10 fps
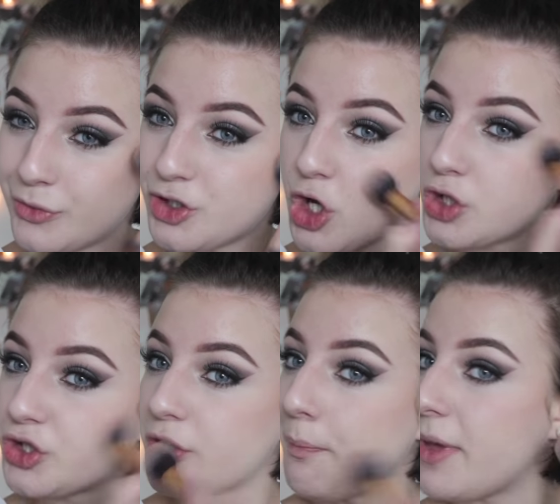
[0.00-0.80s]

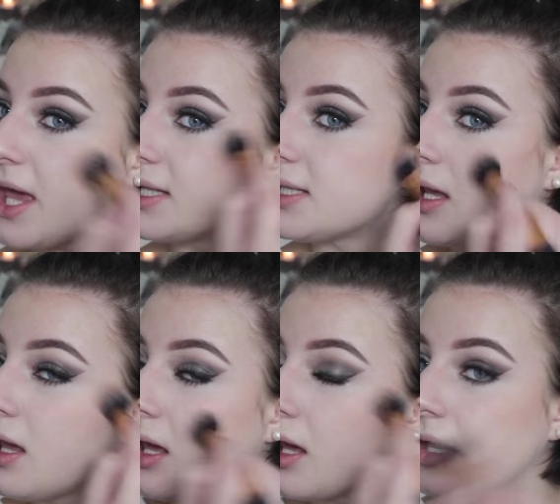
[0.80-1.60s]
Just a bit.
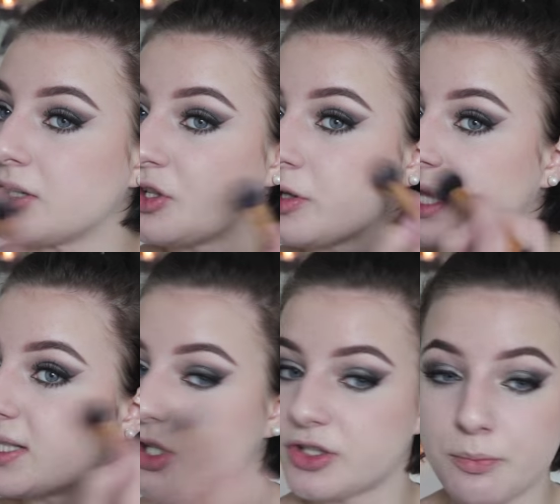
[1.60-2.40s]
And I do
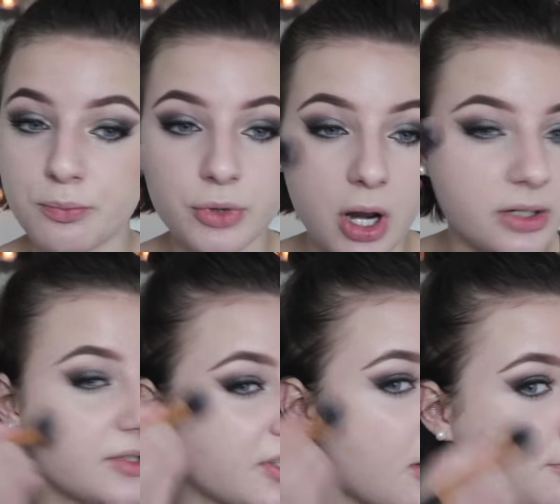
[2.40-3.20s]
this just to
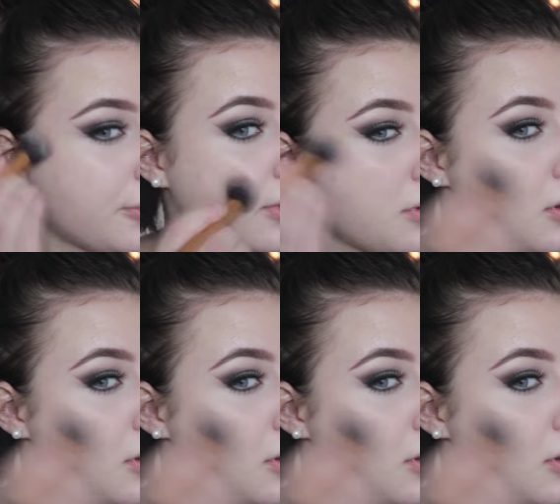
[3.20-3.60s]
bronze up.